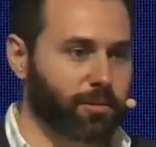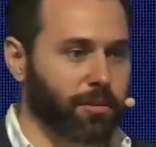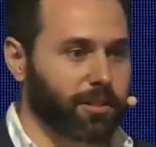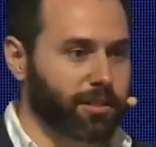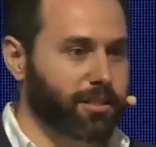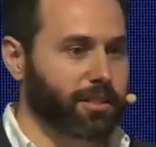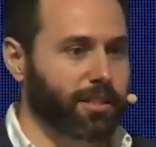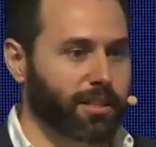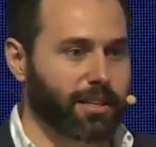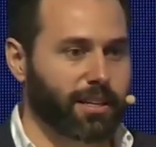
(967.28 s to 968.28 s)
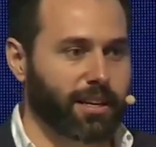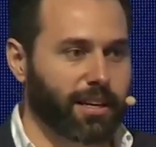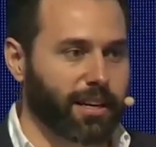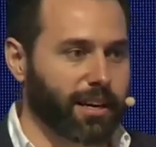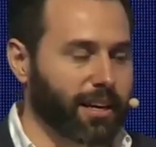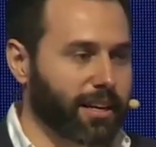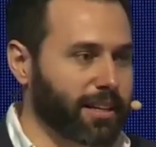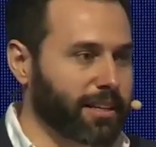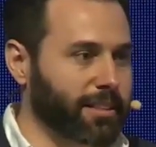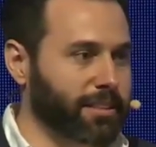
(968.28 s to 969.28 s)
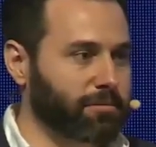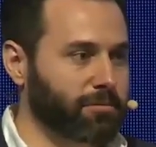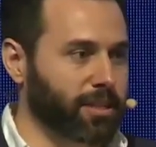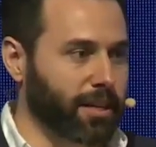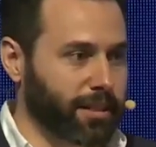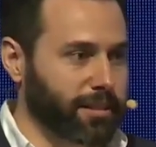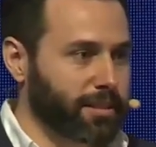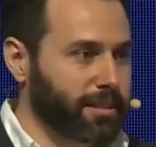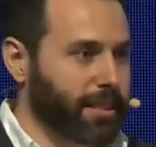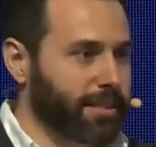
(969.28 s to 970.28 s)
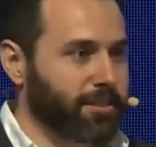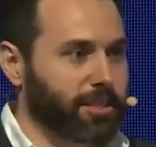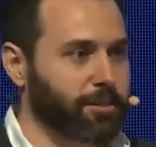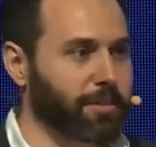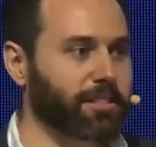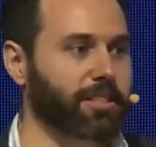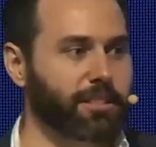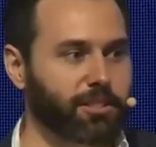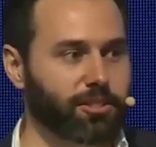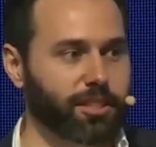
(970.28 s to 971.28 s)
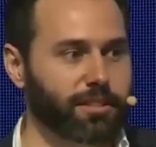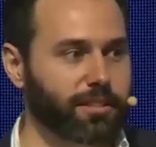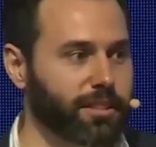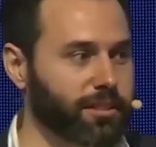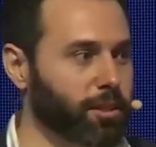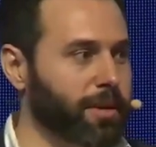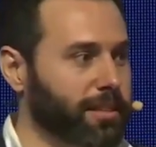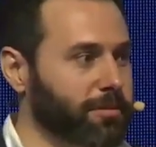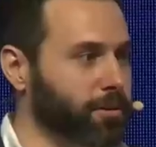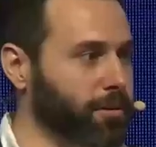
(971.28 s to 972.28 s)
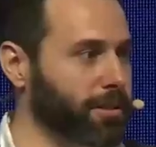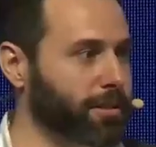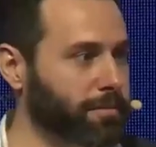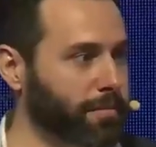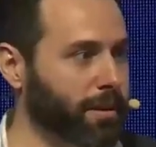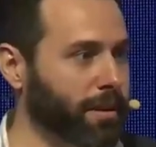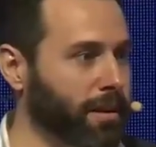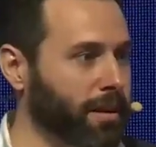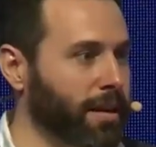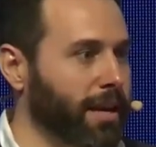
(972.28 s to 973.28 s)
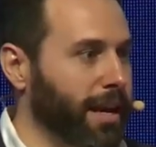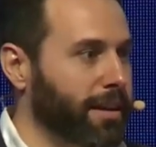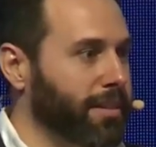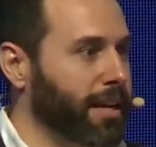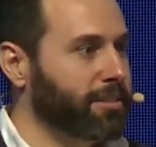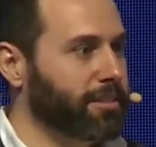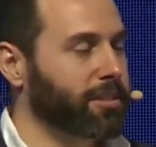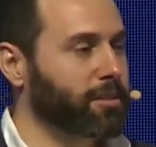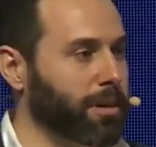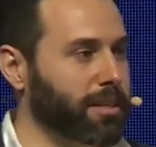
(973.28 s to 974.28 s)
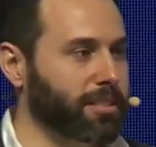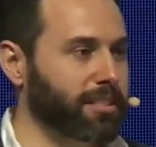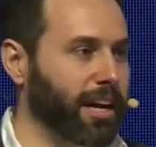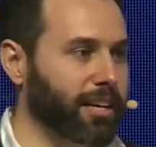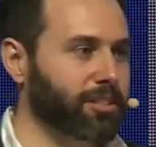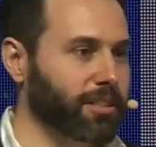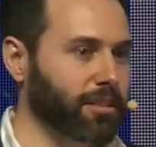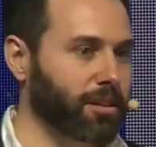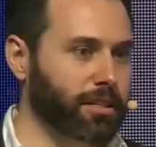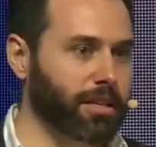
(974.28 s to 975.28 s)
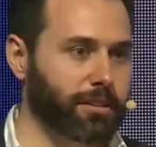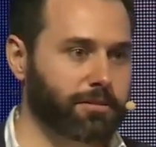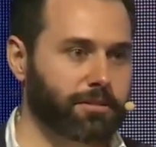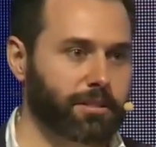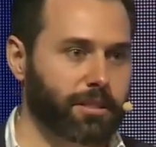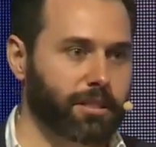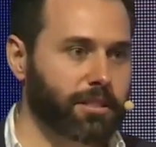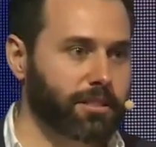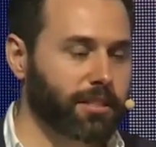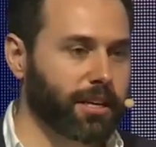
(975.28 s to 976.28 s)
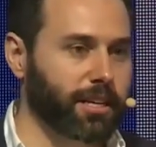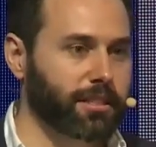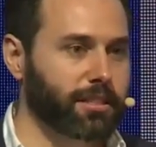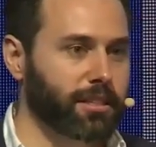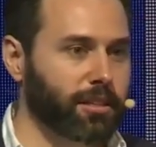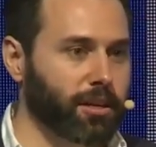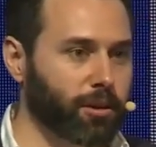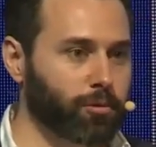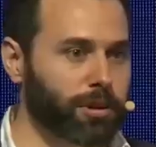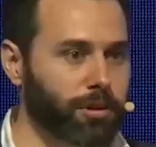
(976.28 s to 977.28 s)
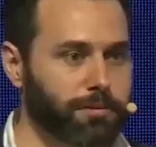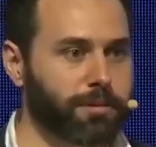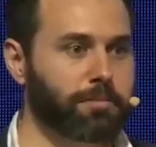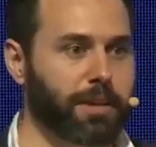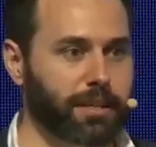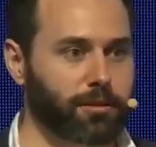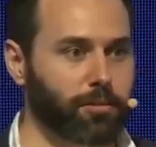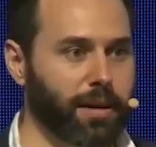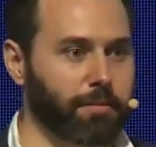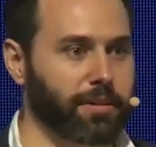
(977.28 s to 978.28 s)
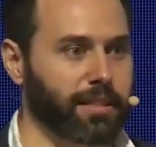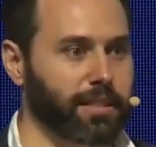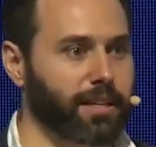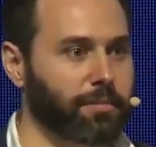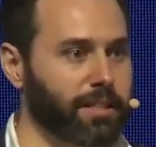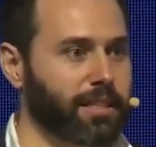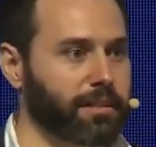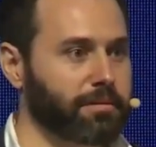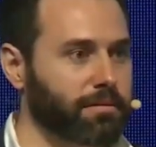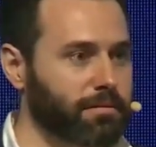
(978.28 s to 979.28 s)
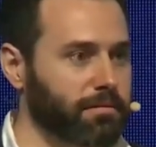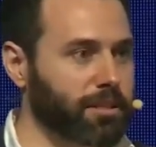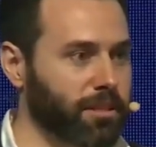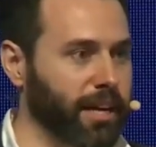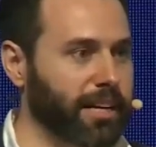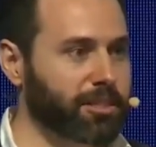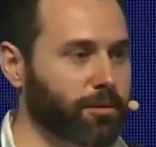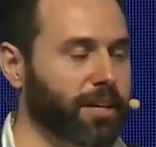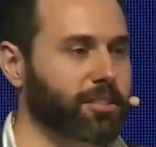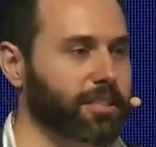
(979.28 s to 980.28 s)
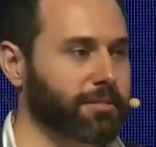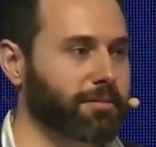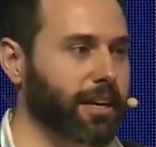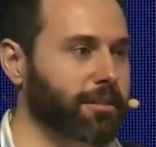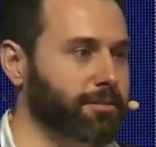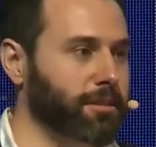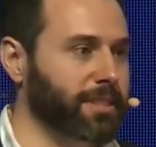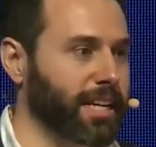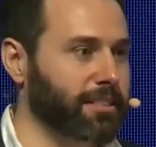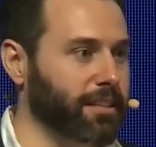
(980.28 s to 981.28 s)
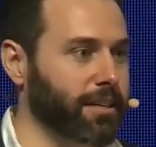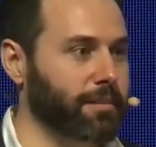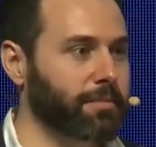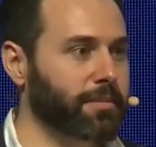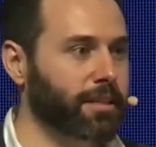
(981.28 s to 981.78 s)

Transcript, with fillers: months uh, studying and then six months in industry and go back and forth. And that six months is actually long enough to get a real feedback loop happening. The company you know, has to actually get value from them in that time.